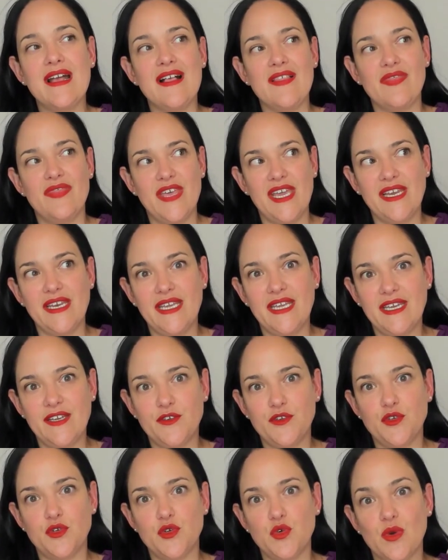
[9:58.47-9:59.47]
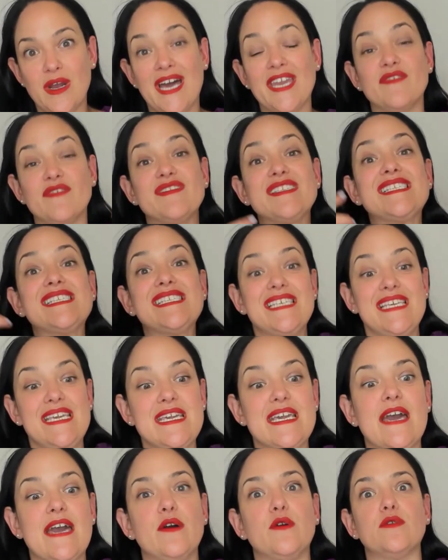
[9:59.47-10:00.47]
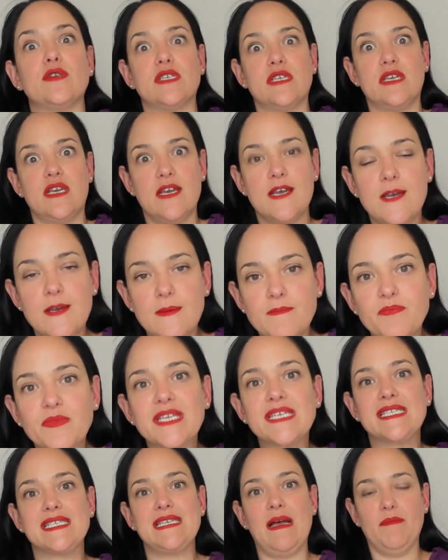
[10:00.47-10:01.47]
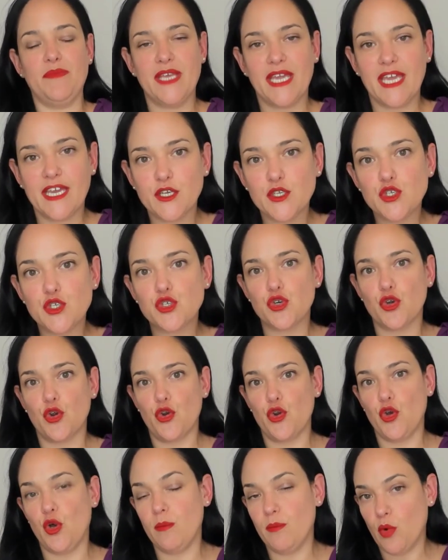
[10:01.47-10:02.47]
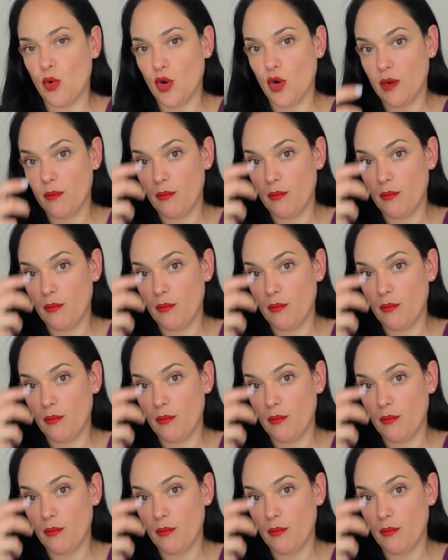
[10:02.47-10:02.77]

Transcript: they need to kind of seek out something external more and